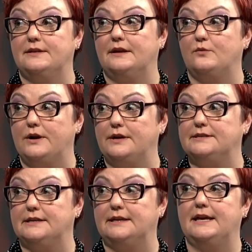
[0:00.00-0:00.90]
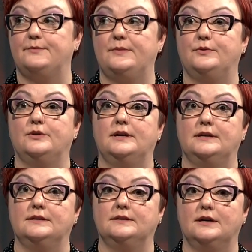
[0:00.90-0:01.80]
that awareness and get people
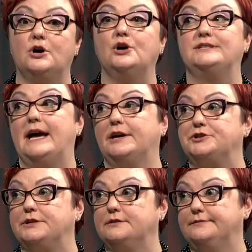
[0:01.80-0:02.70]
a, a call to action.